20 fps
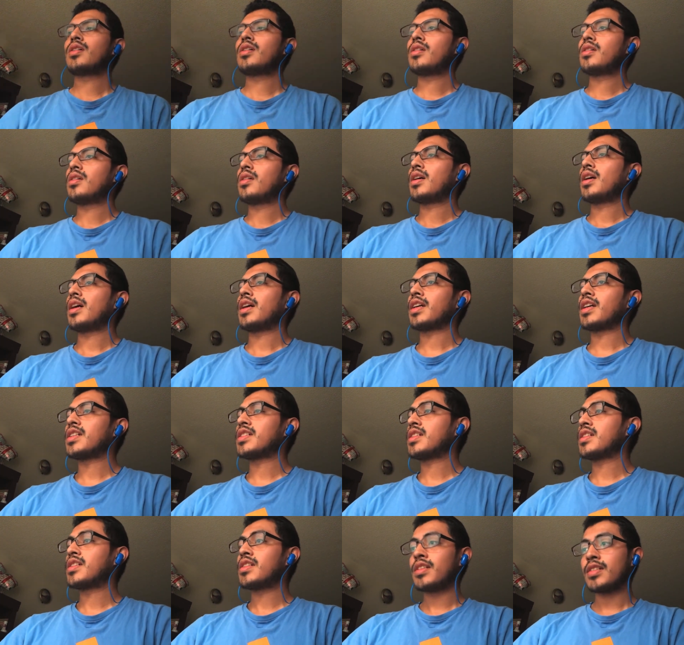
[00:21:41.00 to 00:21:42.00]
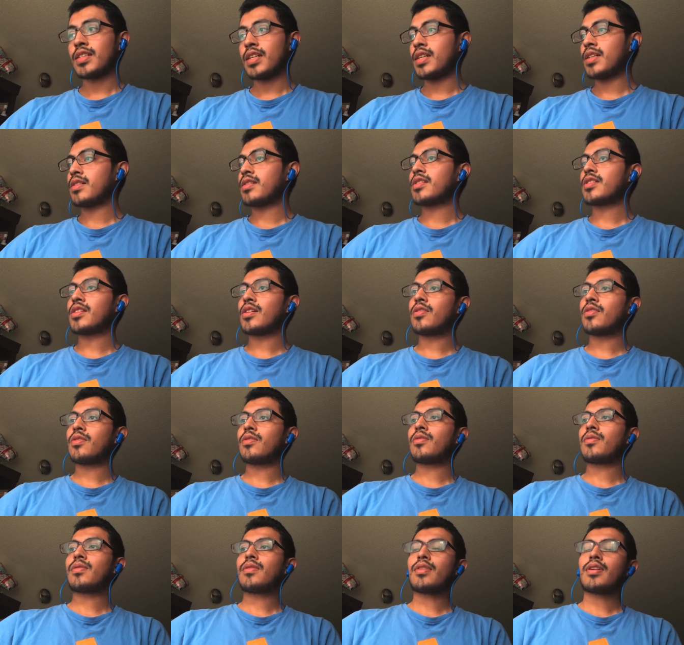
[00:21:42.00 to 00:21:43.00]
I guess this is it. So
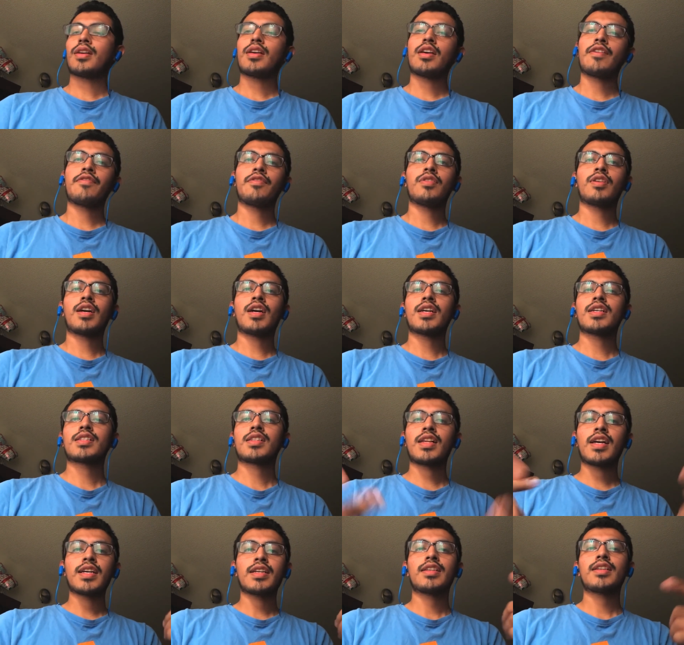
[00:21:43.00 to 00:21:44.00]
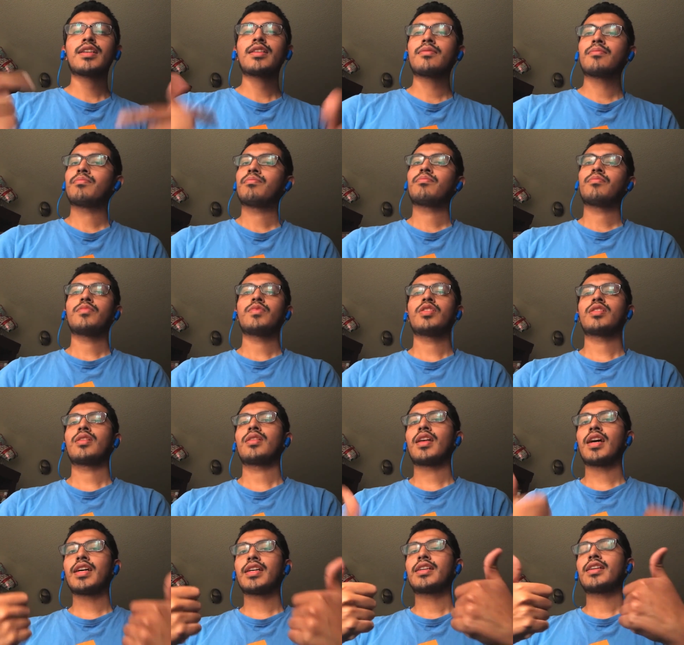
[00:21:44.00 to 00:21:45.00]
if you guys like it, you can like
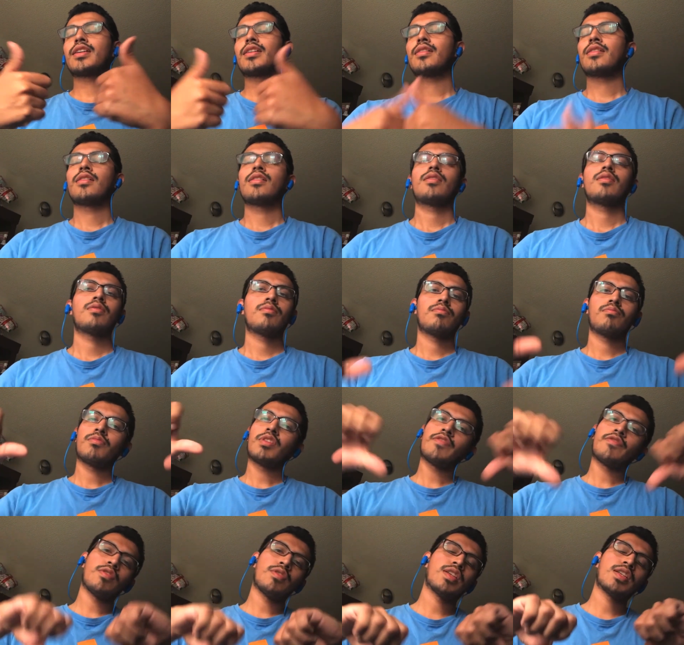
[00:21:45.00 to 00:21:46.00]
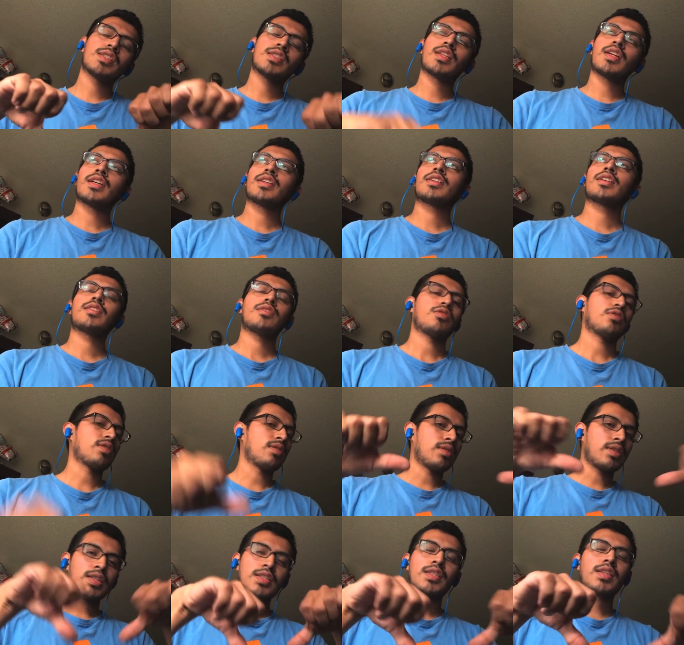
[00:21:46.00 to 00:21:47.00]
it. If you dislike it, you can
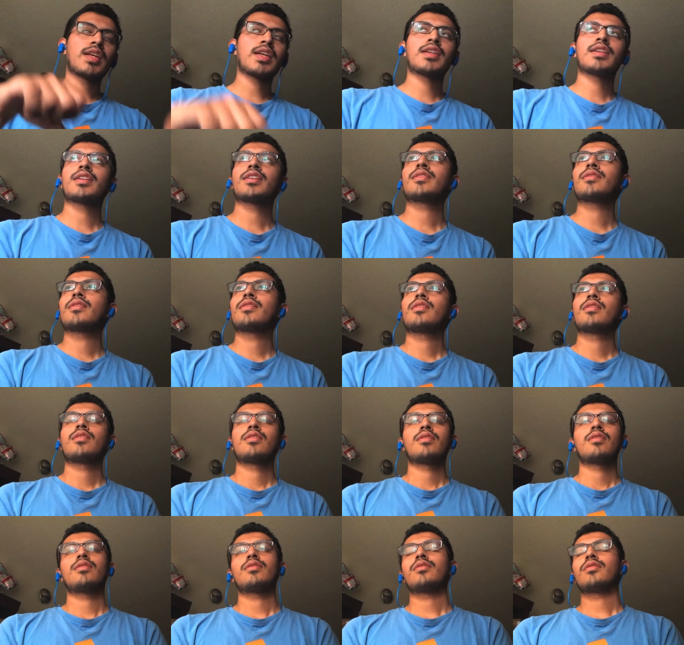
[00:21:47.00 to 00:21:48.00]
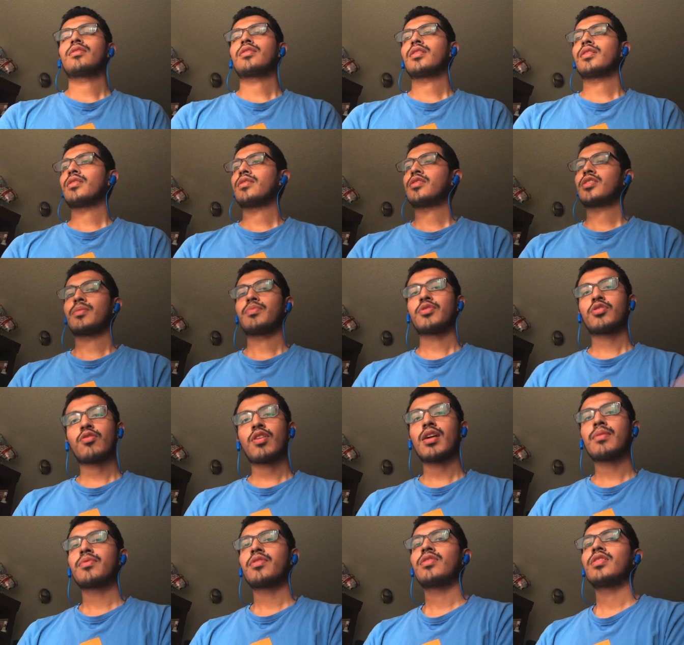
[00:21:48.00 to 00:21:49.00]
dislike it. You could subscribe to
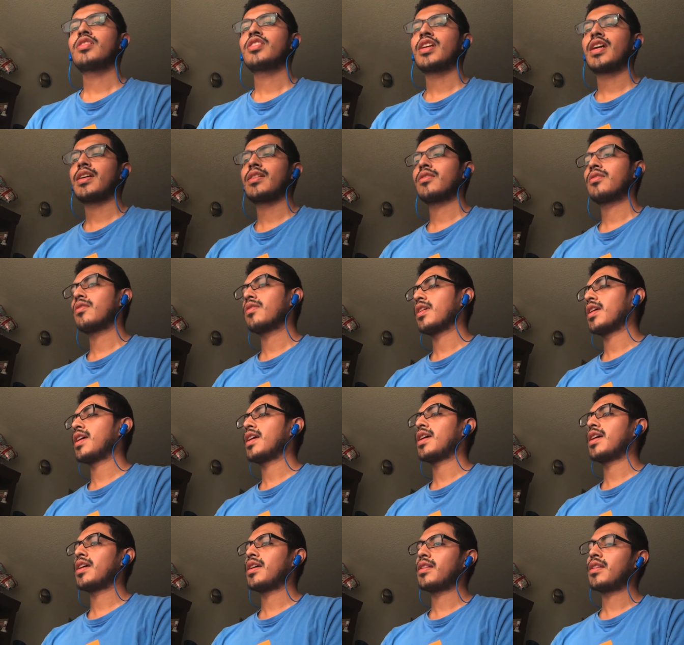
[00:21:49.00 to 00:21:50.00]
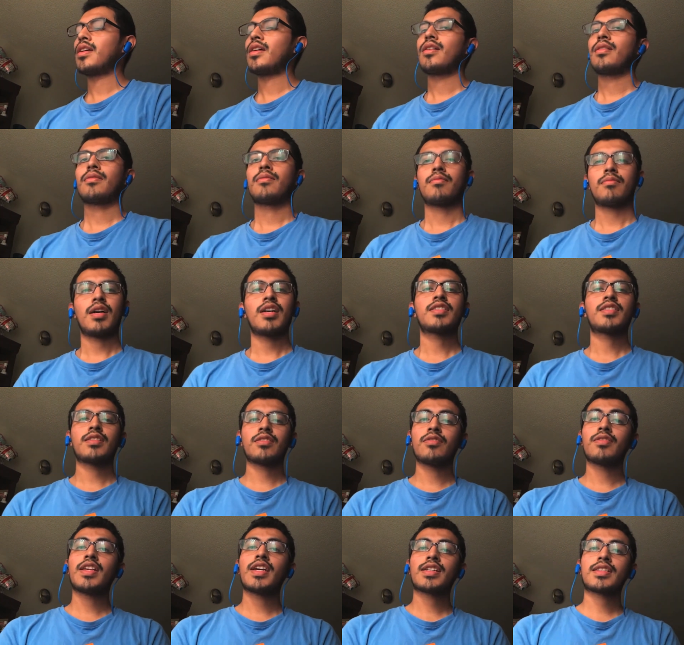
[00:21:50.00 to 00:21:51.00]
the channel, and I'll see you
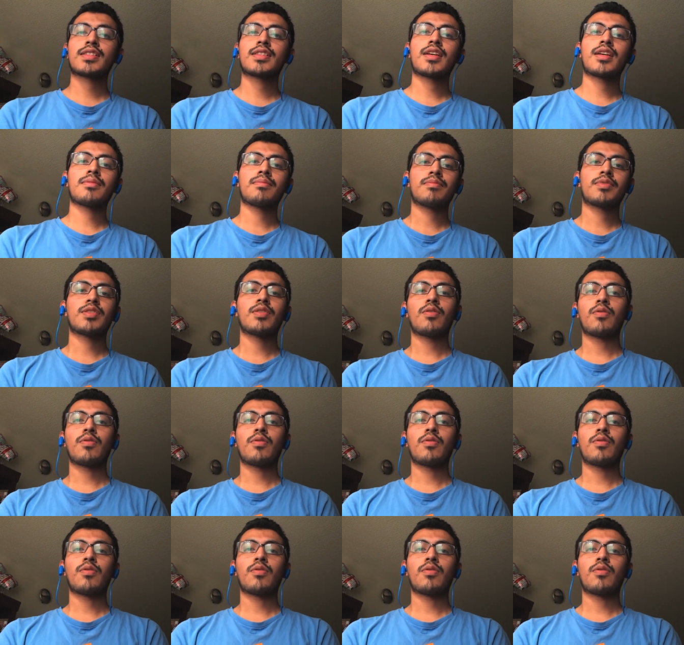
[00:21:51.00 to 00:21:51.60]
next time. So